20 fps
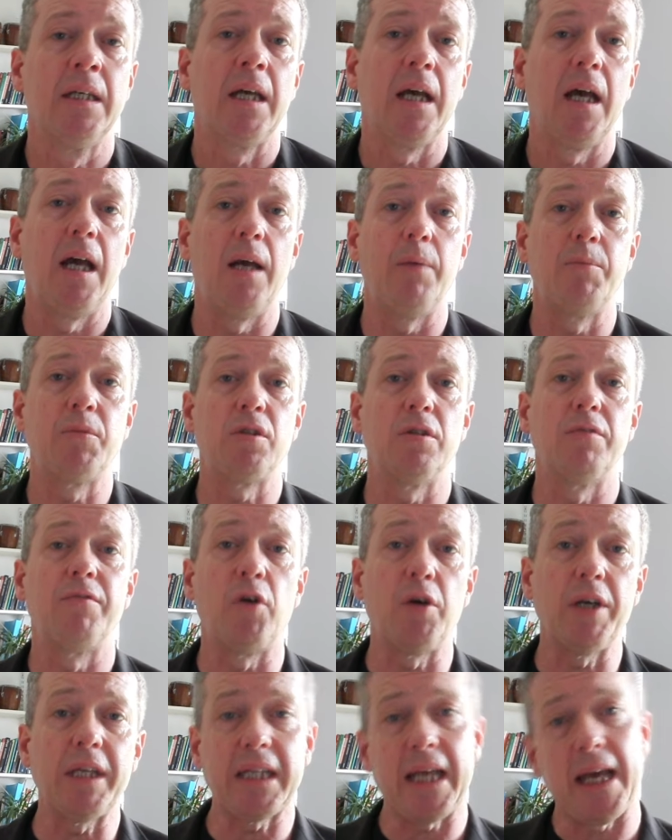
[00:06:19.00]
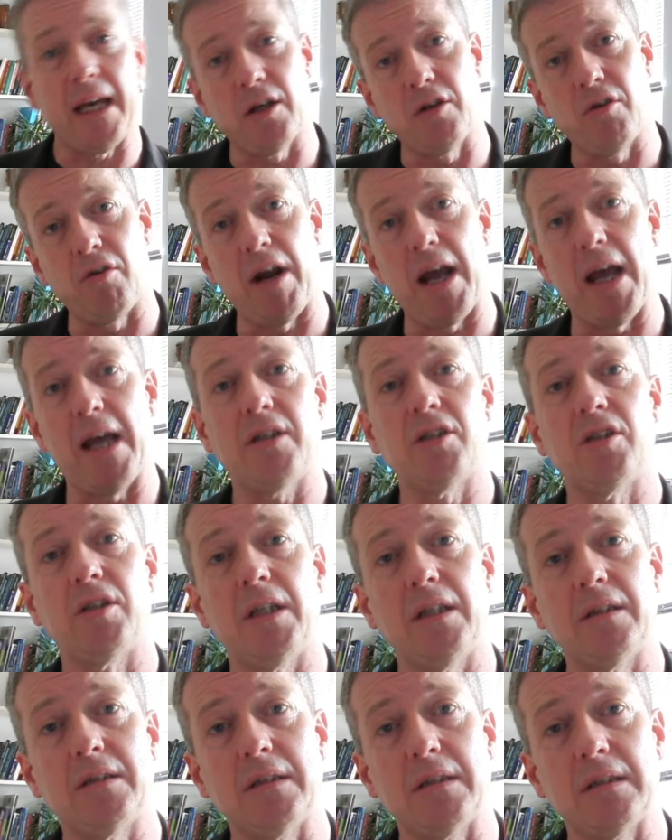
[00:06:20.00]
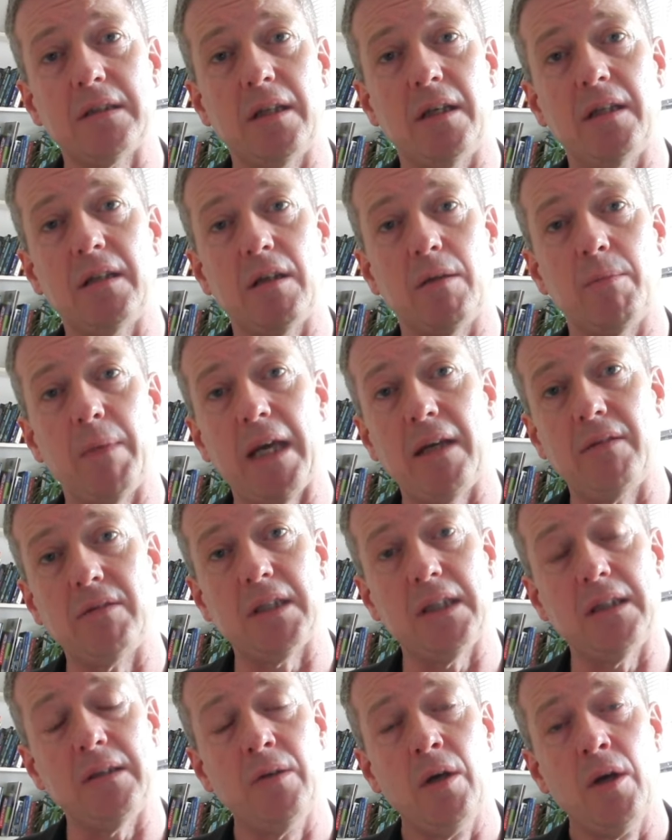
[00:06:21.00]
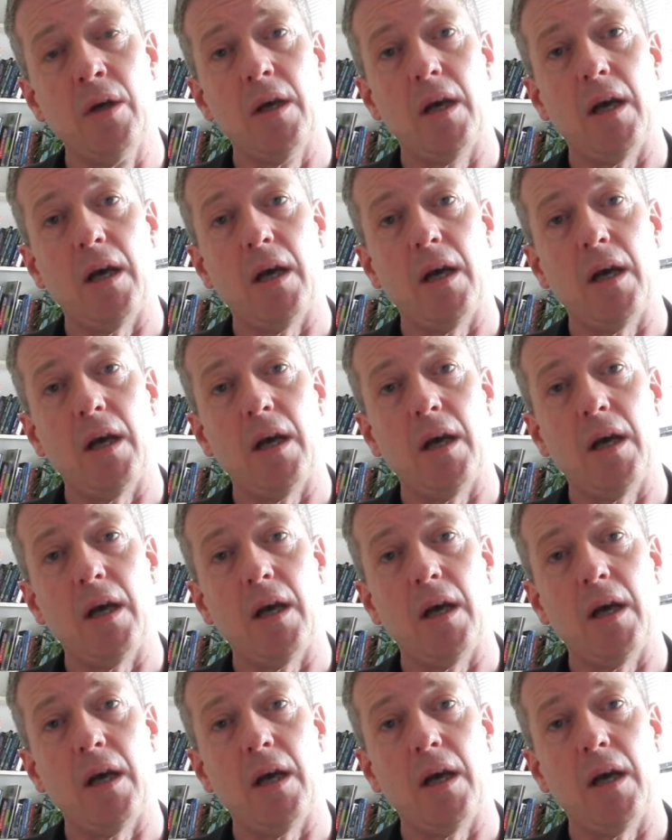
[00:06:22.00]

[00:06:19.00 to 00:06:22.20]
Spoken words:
To avoid that crash into the side of the mountain,